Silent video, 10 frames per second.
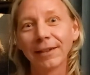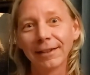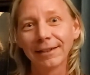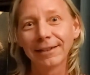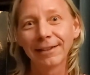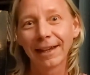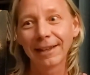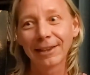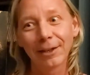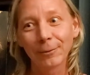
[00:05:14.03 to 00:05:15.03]
And
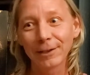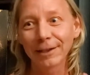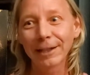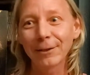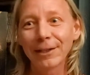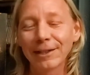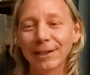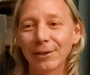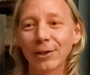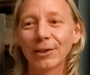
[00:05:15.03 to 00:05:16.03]
I thought it was hilarious
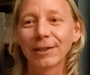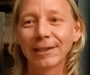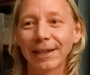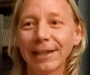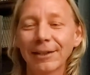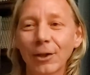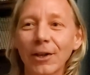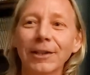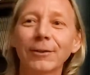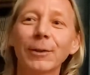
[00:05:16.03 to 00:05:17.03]
that she could say and
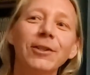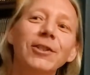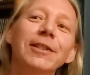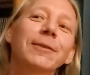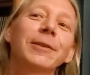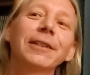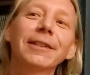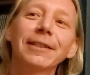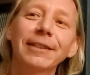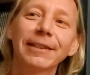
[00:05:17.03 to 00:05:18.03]
talk the way she did
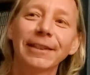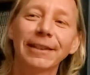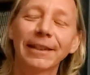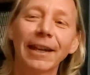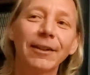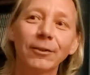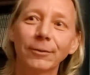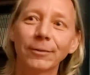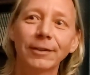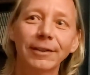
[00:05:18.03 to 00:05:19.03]
because, I don't know,